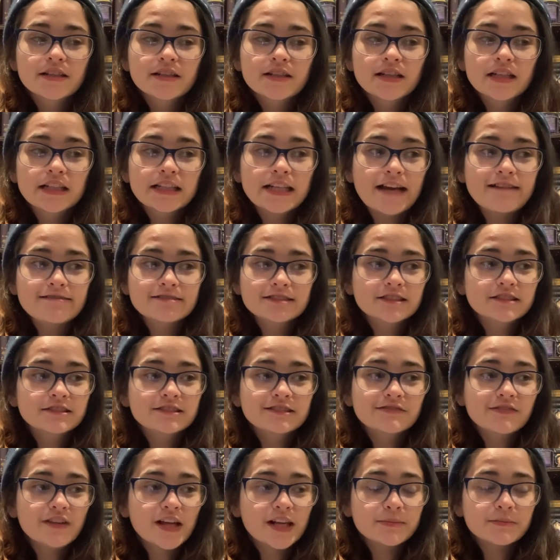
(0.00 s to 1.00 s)
and character
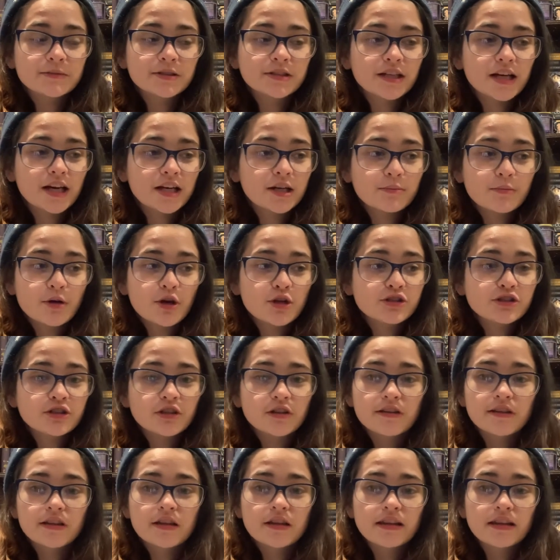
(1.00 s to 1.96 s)
development and emotions